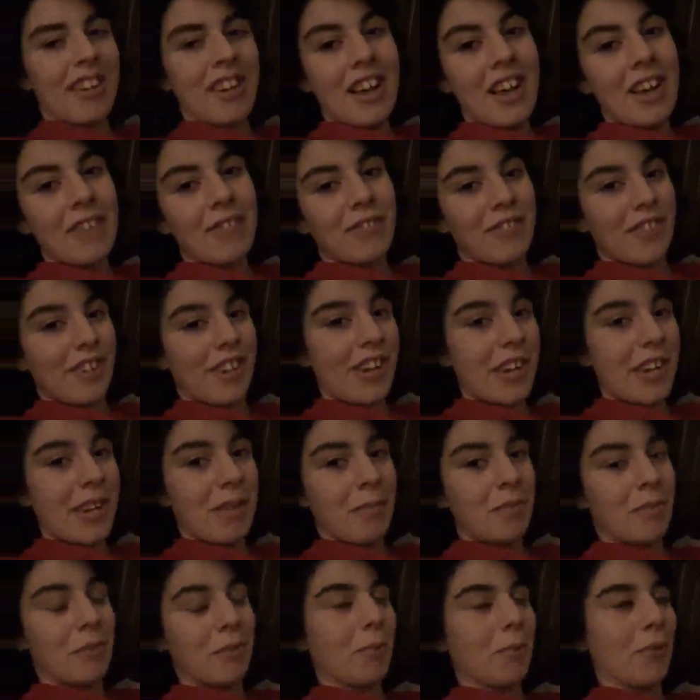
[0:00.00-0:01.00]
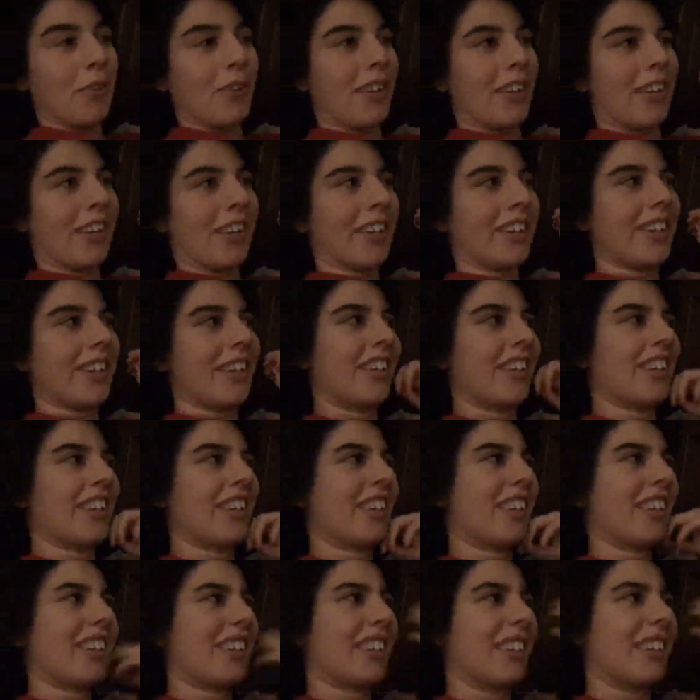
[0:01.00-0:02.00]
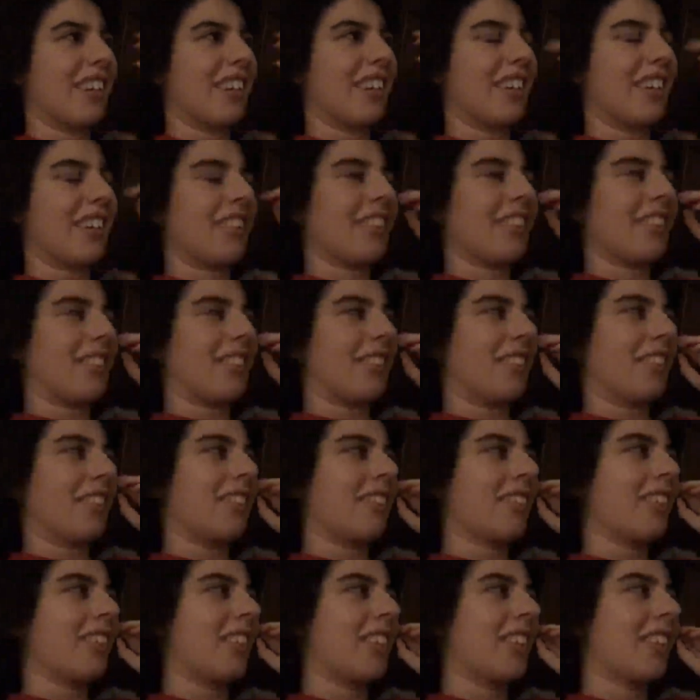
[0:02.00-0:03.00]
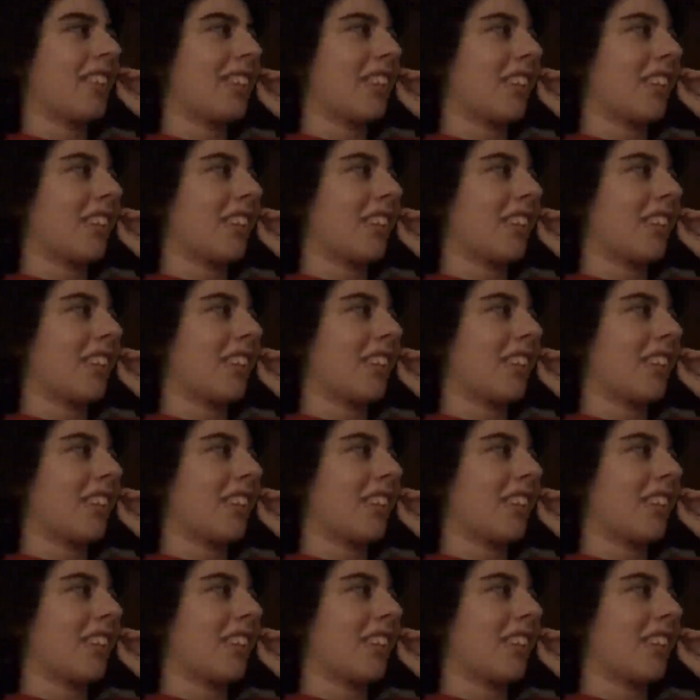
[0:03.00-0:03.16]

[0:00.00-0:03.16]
have time in the morning. I don't know.